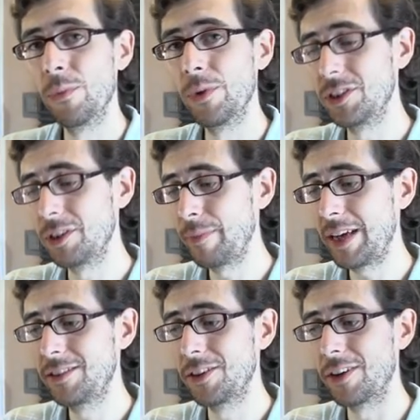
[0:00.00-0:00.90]
which is a
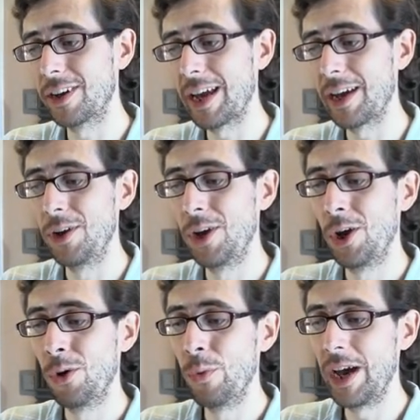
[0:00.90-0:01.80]
Mastodon account
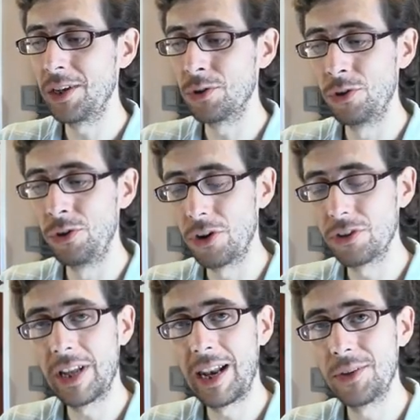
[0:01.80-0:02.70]
where you're
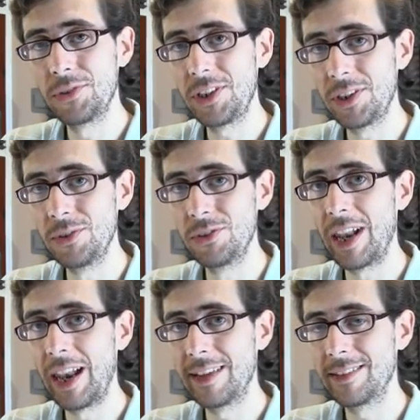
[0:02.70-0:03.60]
not allowed to use
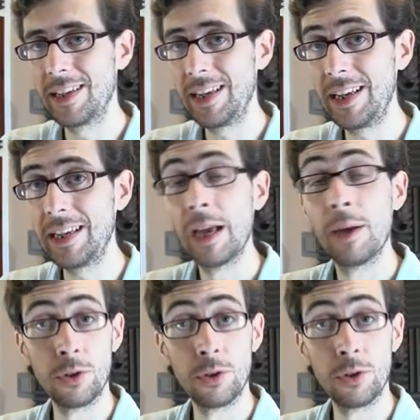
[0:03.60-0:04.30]
the letter E.